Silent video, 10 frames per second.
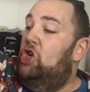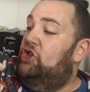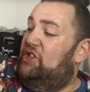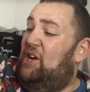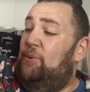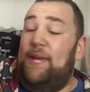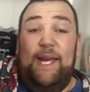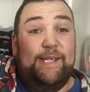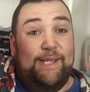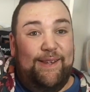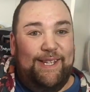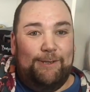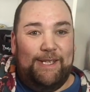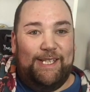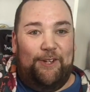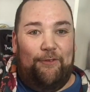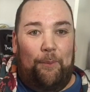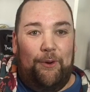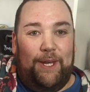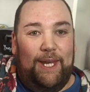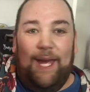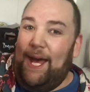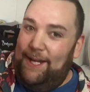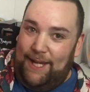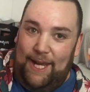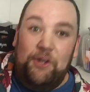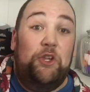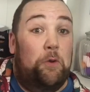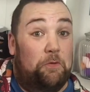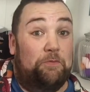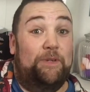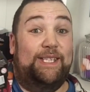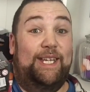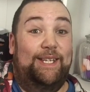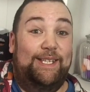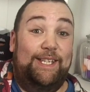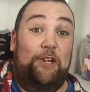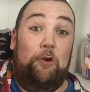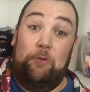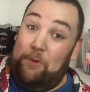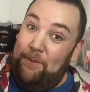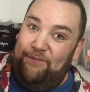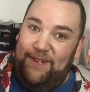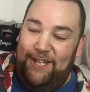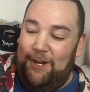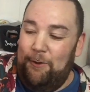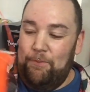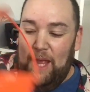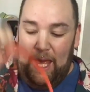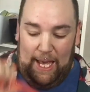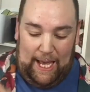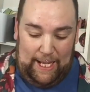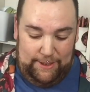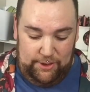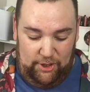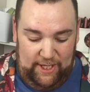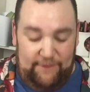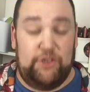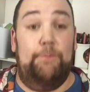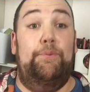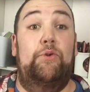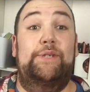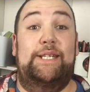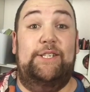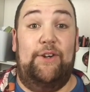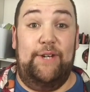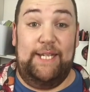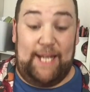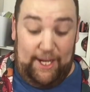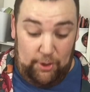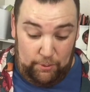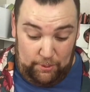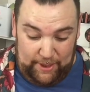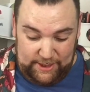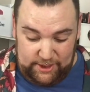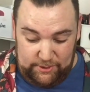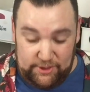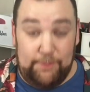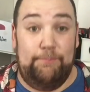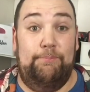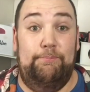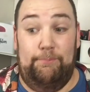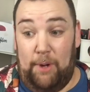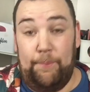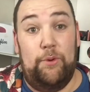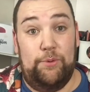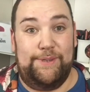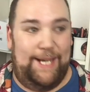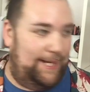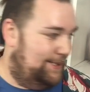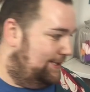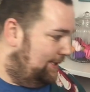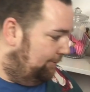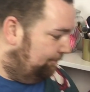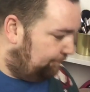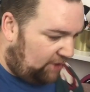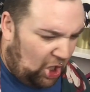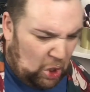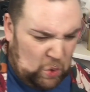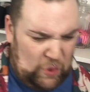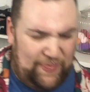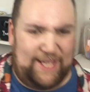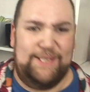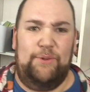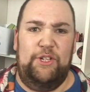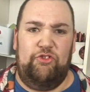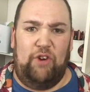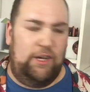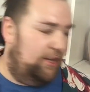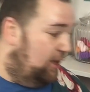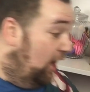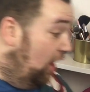So yes, this is another bucket and again you will be seeing this in an upcoming video and I have some balls inside and I will get to some my balls next. That sounds wrong.